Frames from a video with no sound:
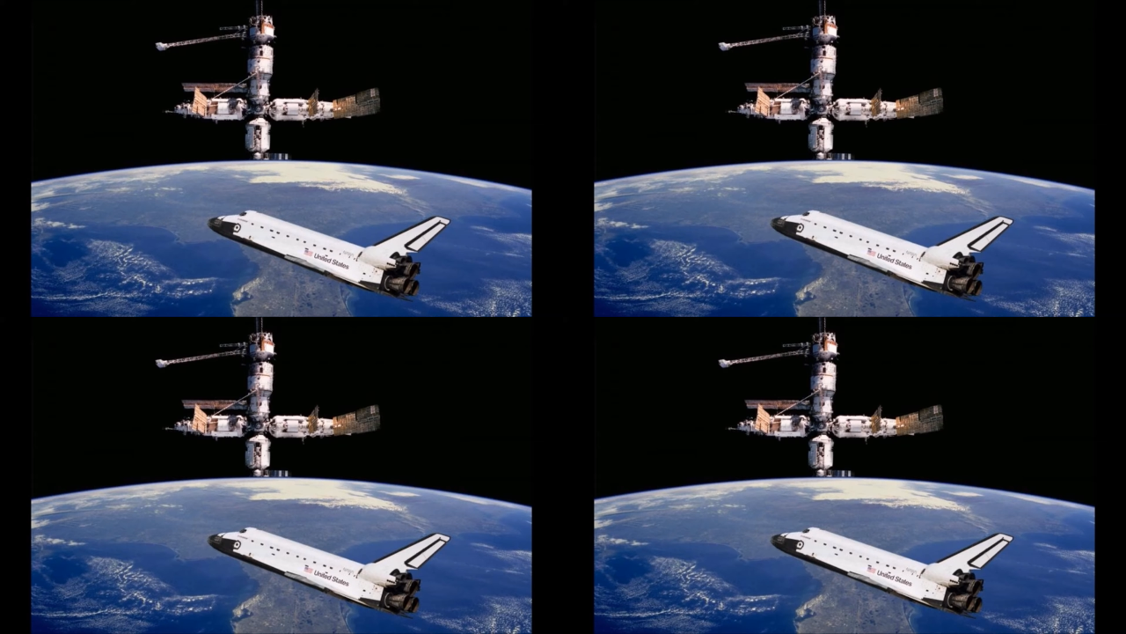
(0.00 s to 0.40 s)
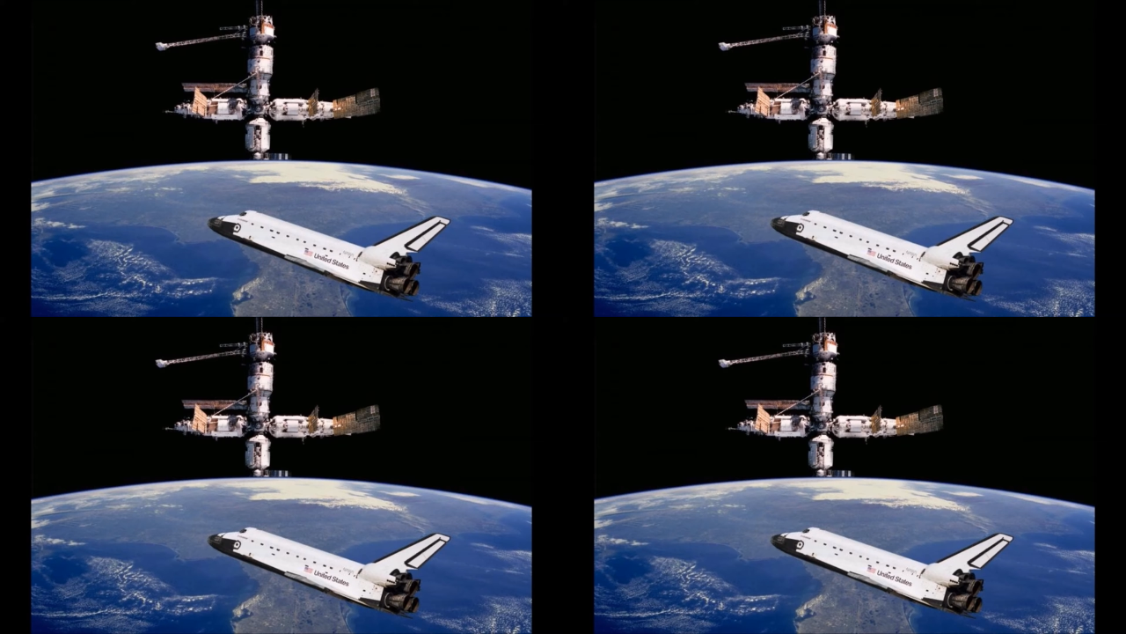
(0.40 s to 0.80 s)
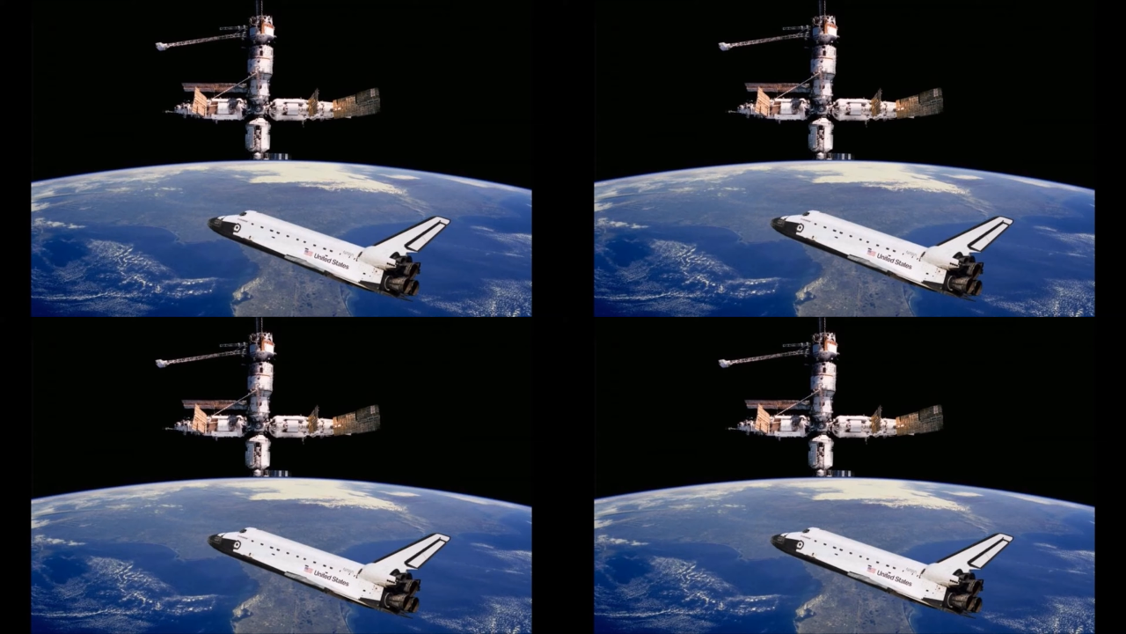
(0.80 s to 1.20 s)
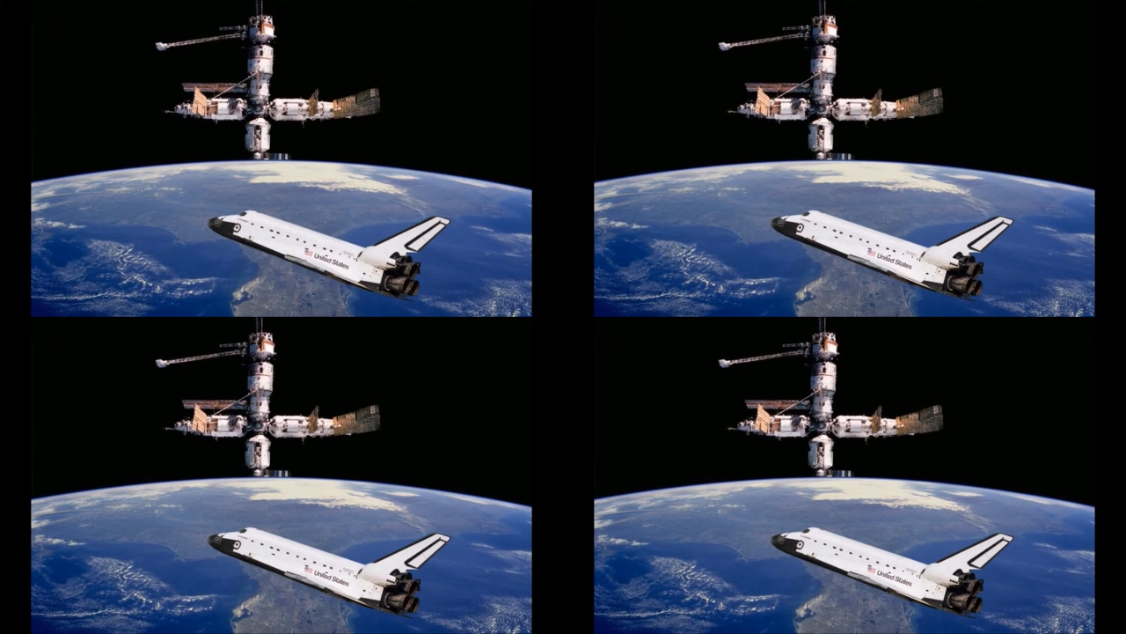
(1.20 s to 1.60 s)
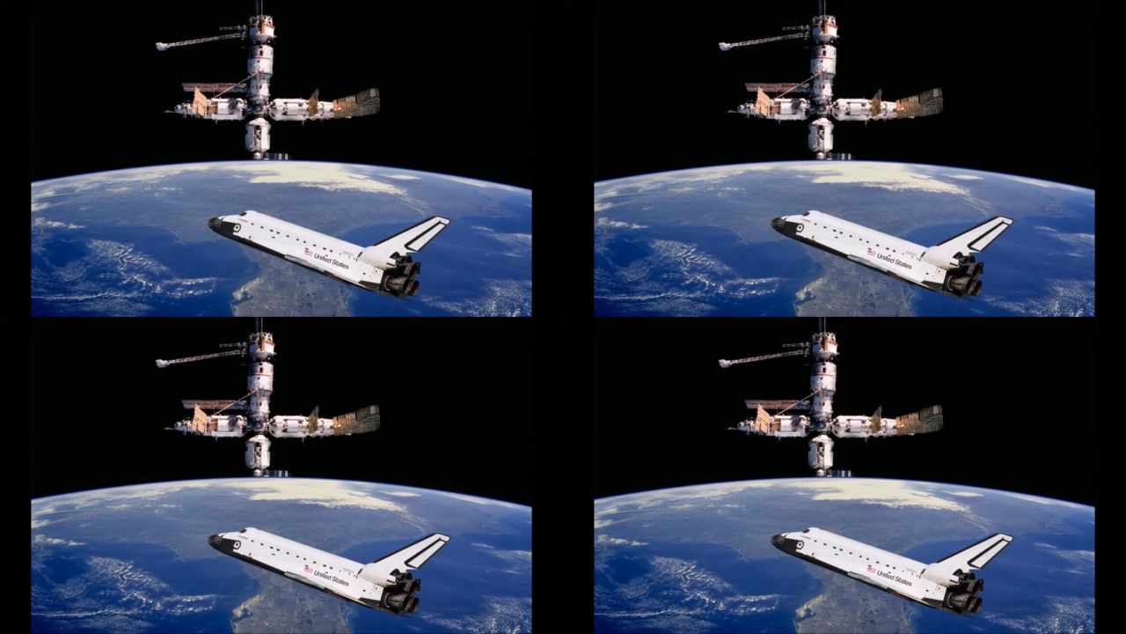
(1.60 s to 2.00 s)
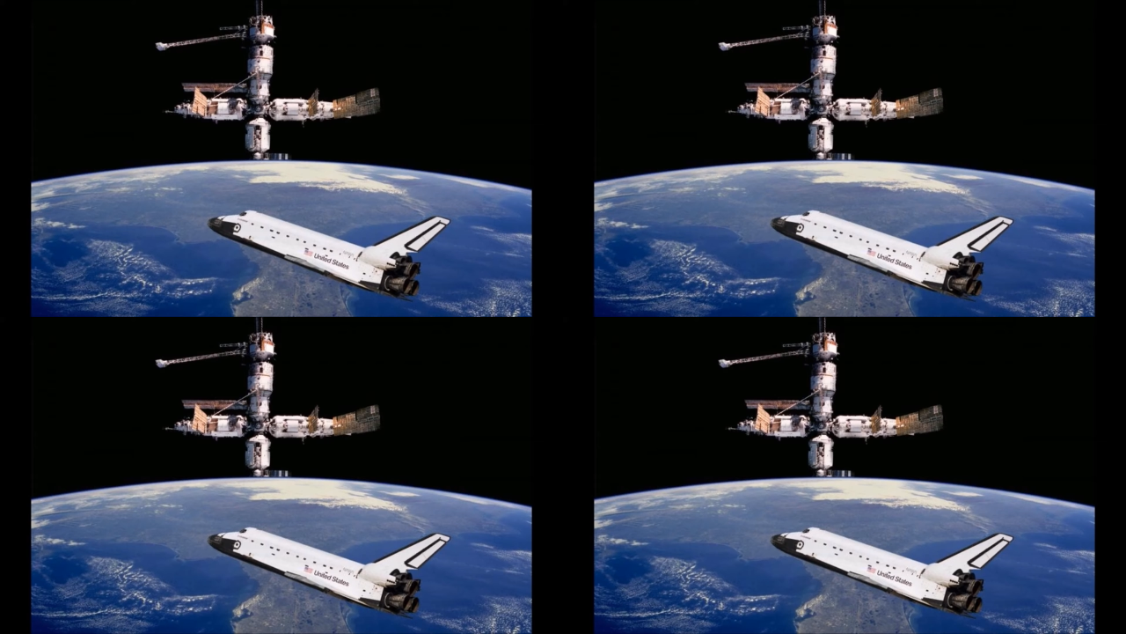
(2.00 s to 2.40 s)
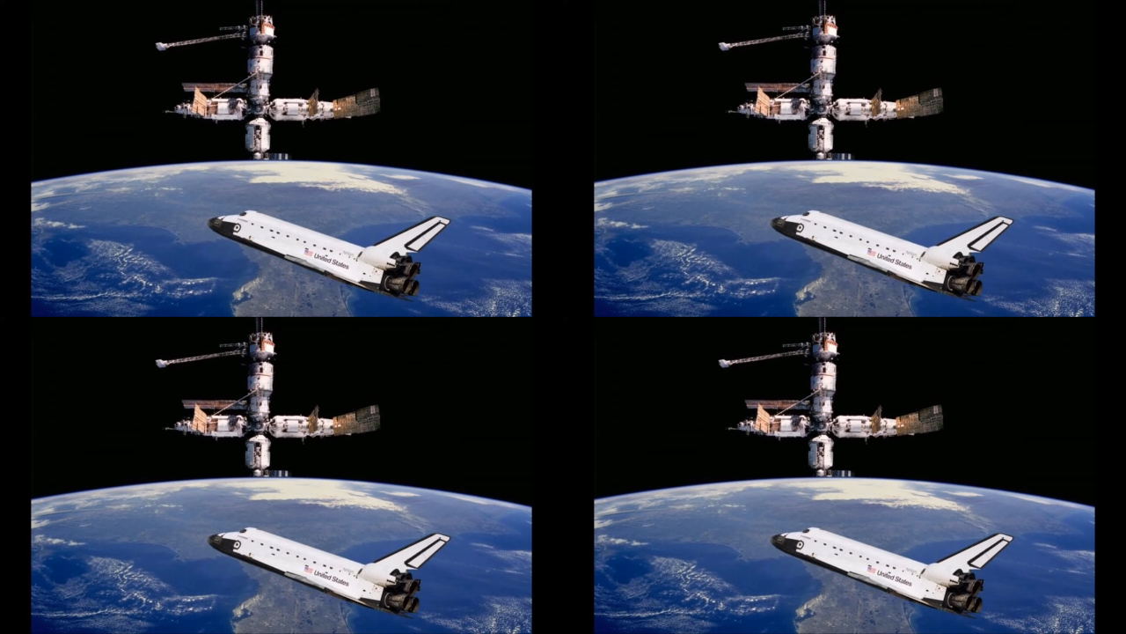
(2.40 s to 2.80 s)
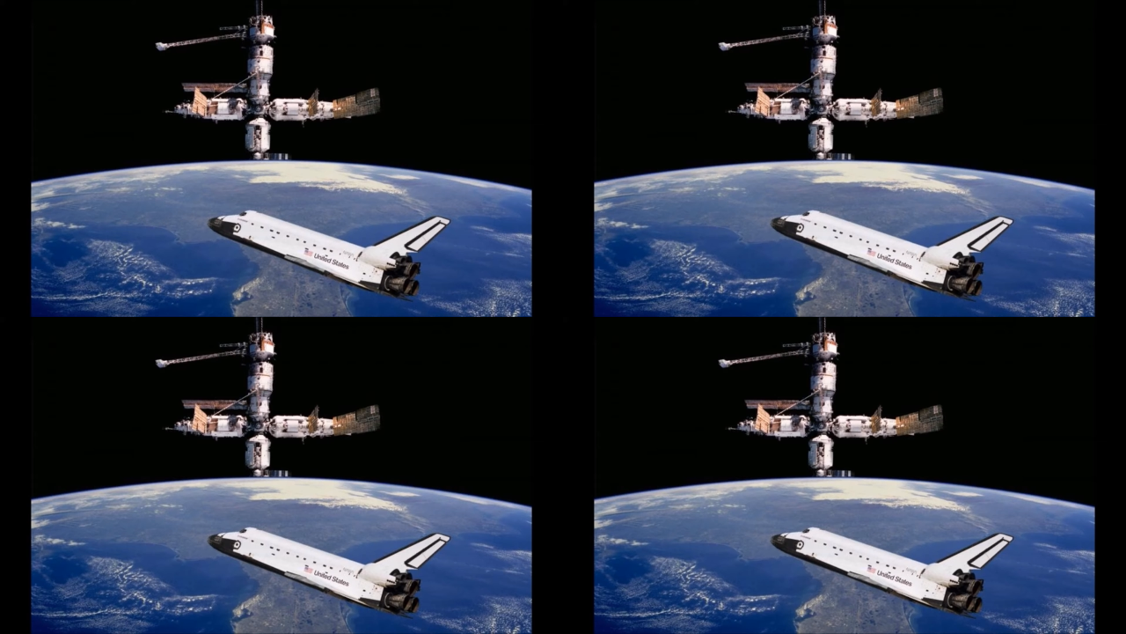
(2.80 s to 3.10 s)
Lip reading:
[unreadable: no face in view]